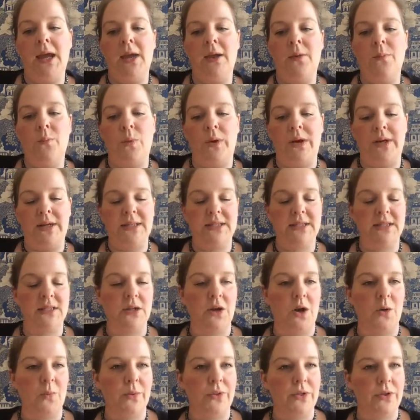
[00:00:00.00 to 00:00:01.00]
we're going to
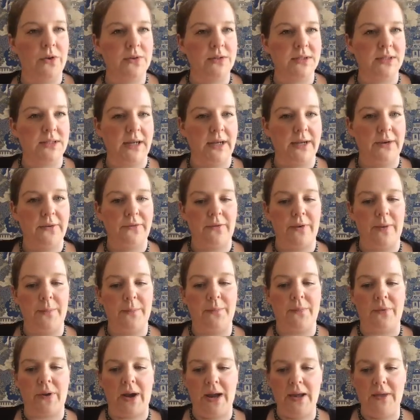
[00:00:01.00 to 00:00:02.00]
start with those diaphragm
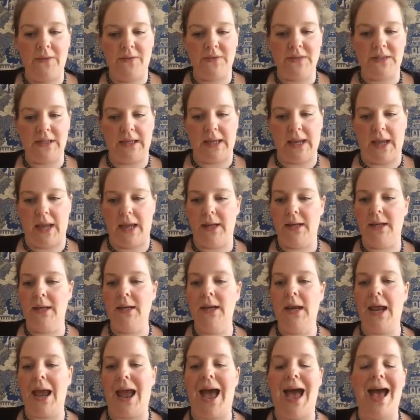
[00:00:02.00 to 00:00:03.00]
breaths again.
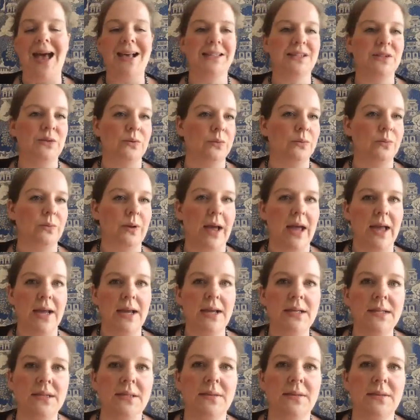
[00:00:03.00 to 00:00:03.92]
As always,